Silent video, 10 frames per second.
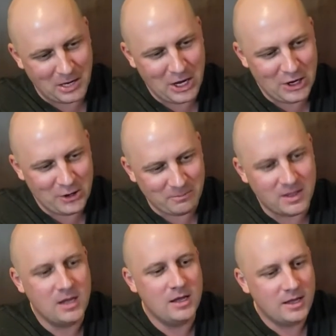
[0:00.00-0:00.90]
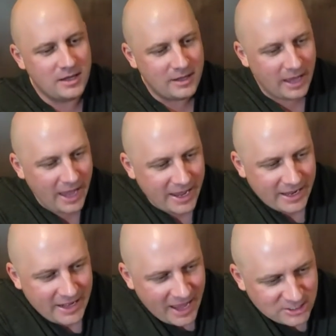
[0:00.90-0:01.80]
Boom. Hey,
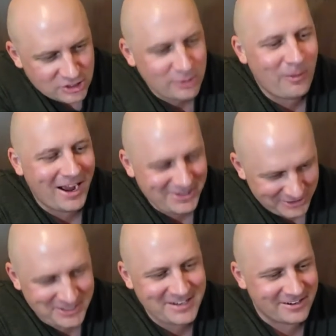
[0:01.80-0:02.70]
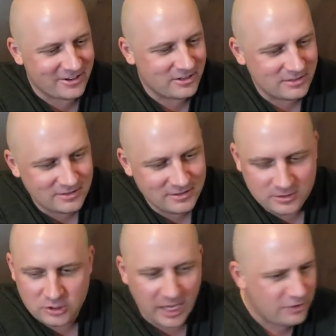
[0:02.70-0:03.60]
and actually, while you're here,
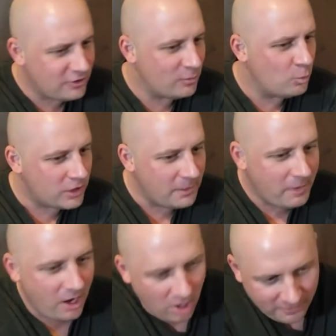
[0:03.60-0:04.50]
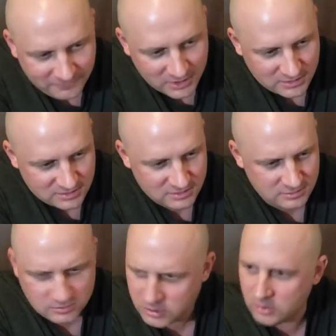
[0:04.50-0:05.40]
hey, you can work at my office
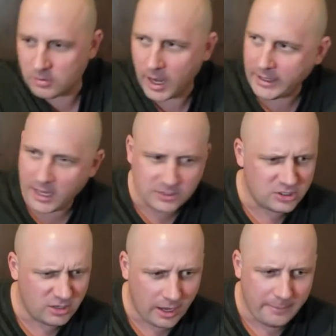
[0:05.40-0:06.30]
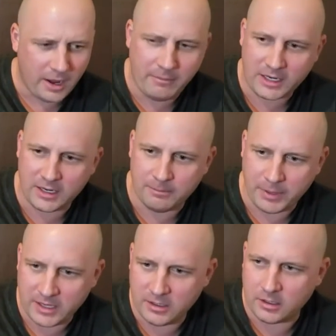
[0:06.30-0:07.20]
too. I got you. I mean, I'm not going to
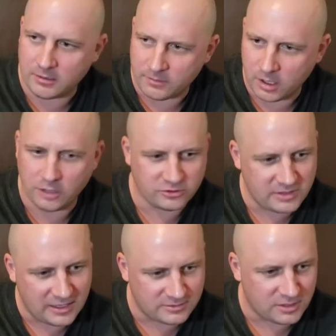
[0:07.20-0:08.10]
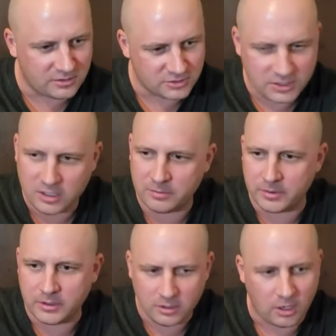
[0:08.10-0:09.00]
pay you $100,000 a year,
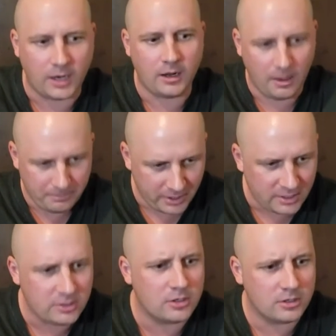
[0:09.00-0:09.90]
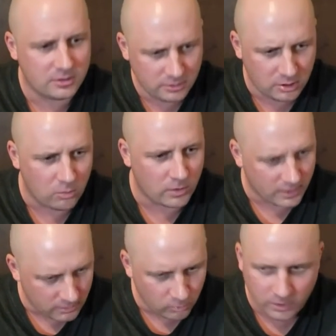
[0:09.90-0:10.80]
but I'll pay you.
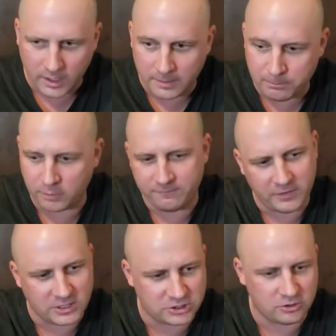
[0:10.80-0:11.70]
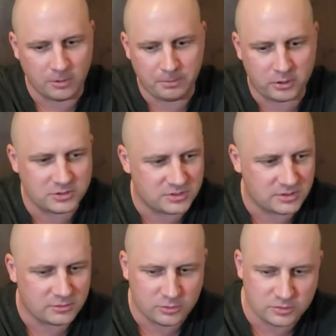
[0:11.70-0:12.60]
What a professional
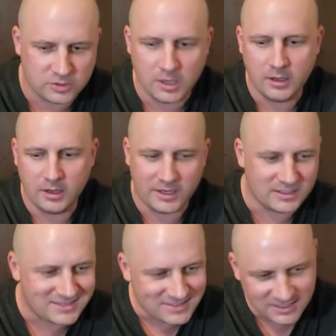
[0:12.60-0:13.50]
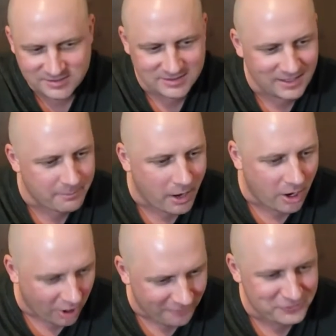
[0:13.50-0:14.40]
person who's an assistant at my
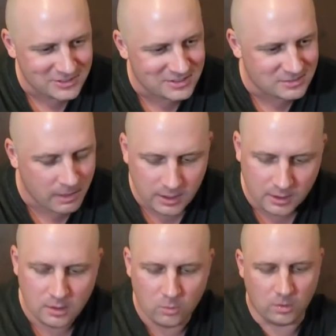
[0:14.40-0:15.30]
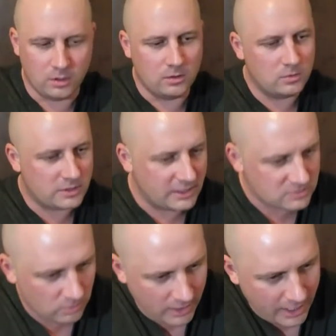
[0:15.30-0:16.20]
office is. Well, guess
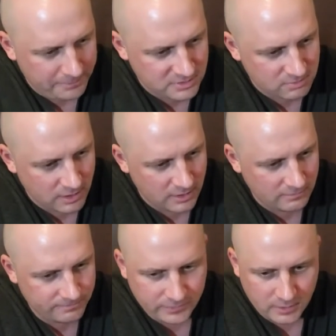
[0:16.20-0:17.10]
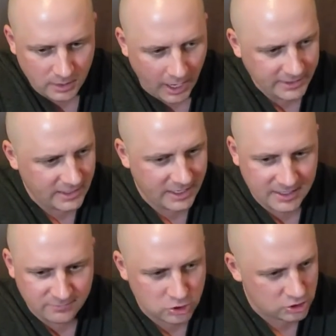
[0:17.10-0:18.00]
what happens, man? I can't
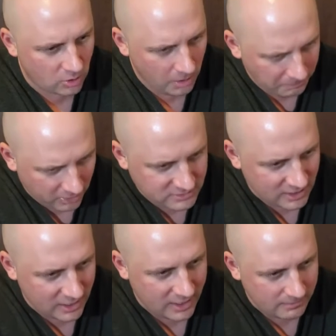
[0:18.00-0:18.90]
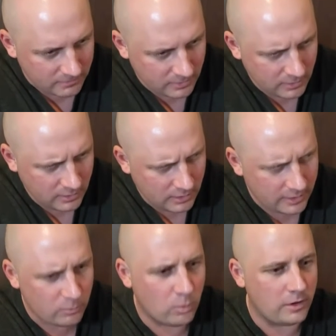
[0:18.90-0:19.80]
even show up on time.
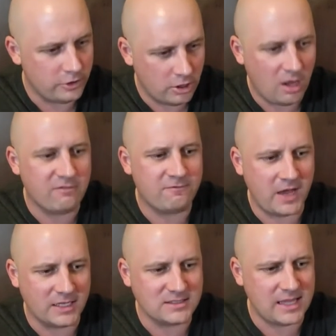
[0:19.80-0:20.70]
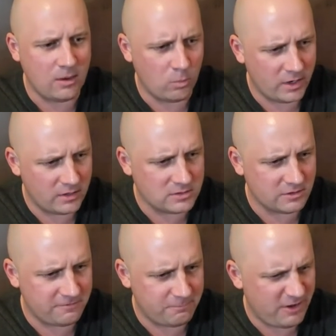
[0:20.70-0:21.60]
And you know how fast that wears
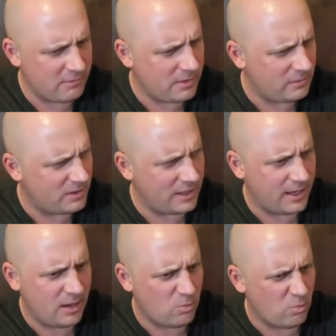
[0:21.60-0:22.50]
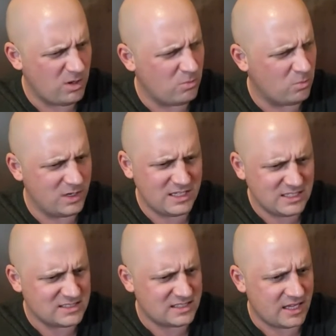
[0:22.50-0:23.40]
a family? I'll be like, hey, what
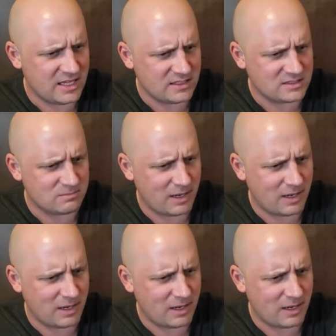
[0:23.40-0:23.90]
is this?